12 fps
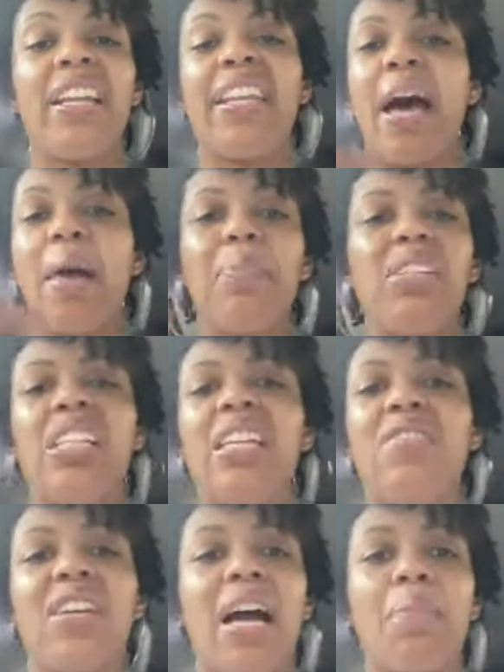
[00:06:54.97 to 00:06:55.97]
not
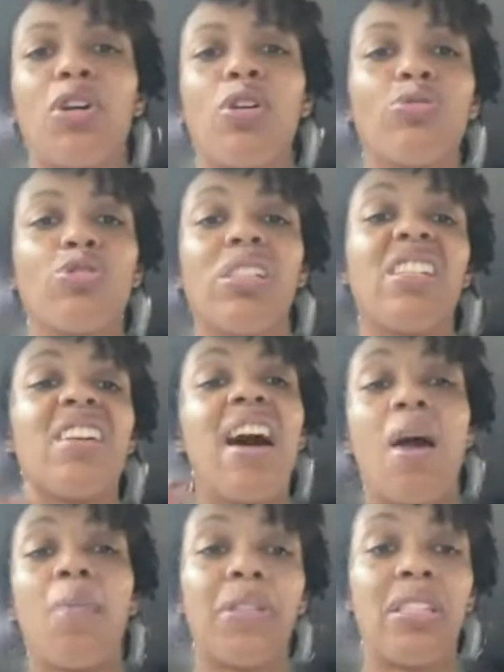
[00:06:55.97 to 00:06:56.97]
believing I'm culturally
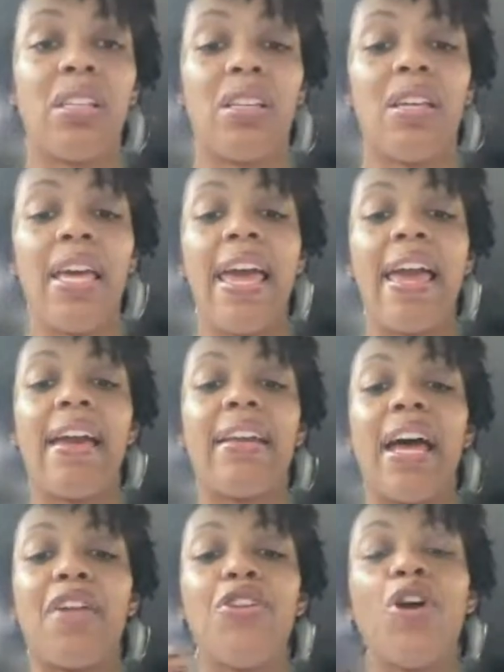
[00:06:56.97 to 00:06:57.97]
competent and
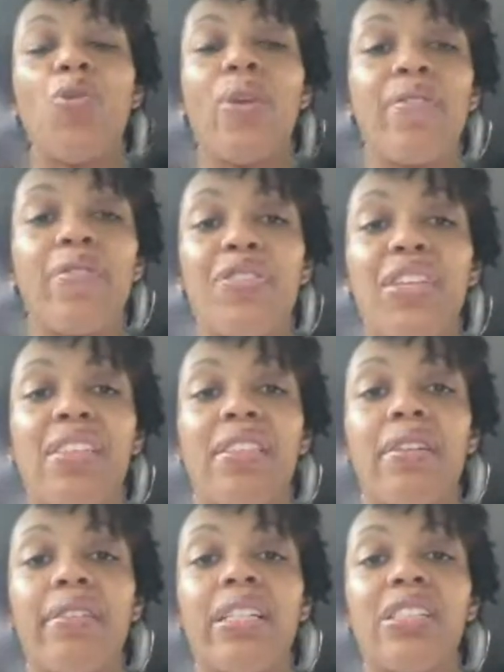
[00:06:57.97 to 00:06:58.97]
I know everything
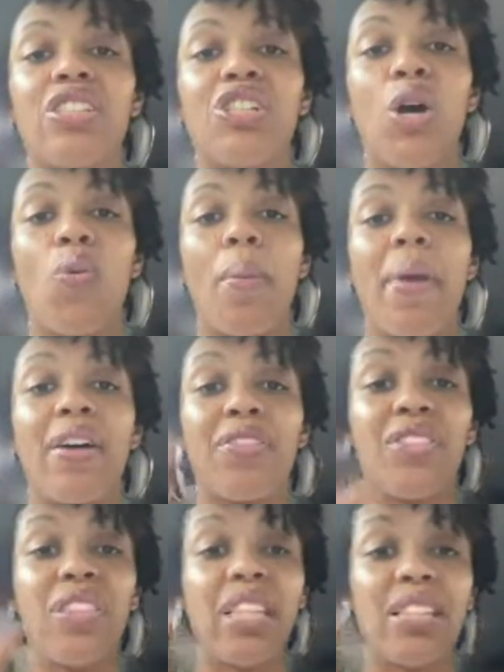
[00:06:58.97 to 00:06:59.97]
there is to know about
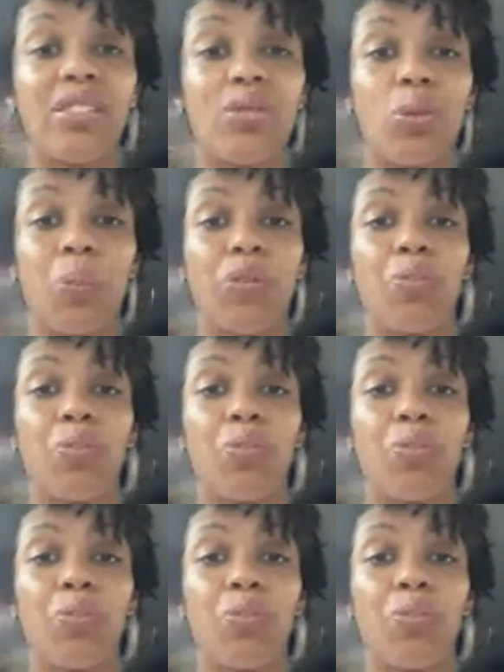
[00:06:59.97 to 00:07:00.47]
this group of